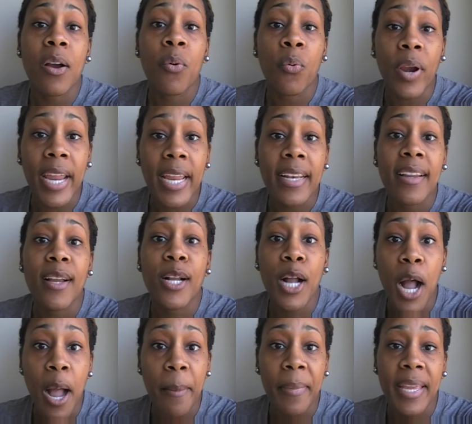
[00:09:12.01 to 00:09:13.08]
rate,
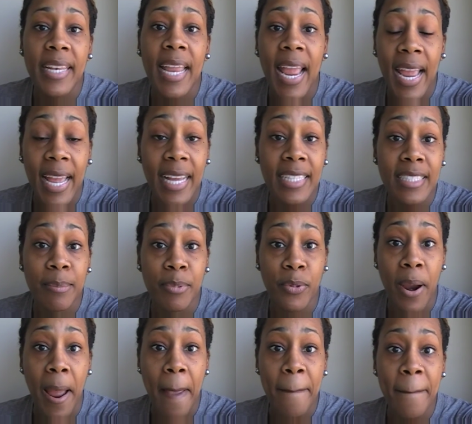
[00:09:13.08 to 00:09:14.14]
comment, and
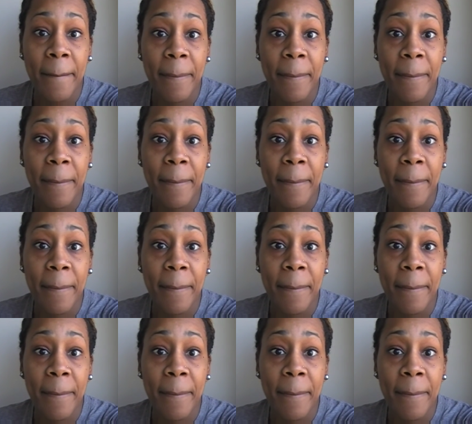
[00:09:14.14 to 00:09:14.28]
subscribe.